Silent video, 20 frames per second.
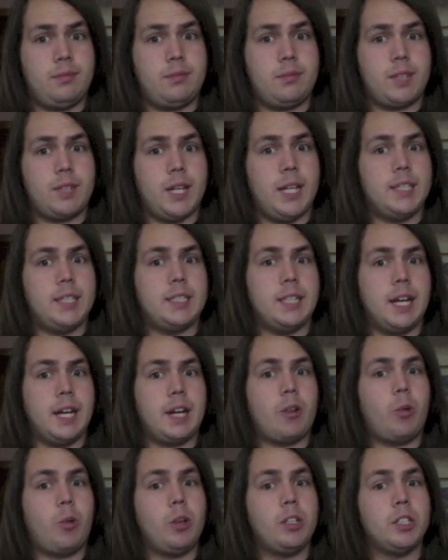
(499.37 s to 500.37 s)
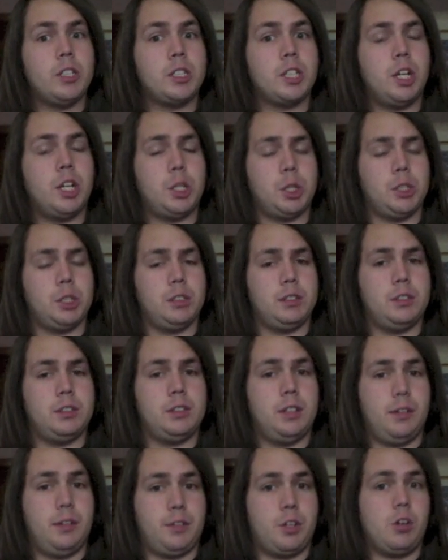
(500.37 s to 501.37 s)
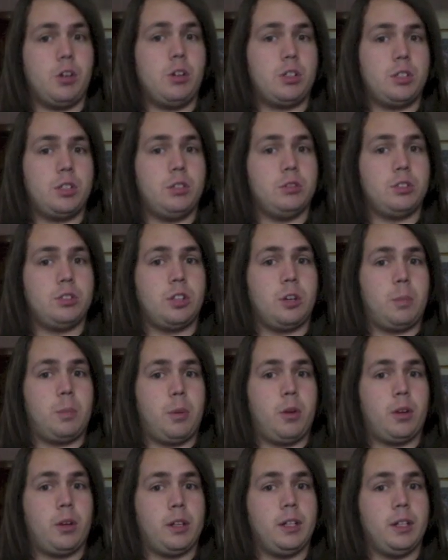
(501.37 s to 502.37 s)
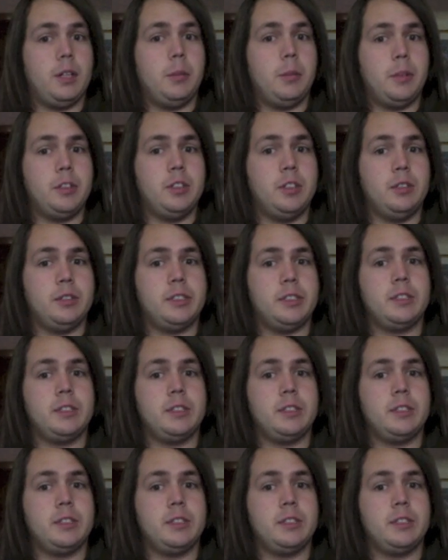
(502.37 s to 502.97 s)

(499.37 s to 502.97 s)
It's not a real discussion if dogs don't start barking in the middle of it.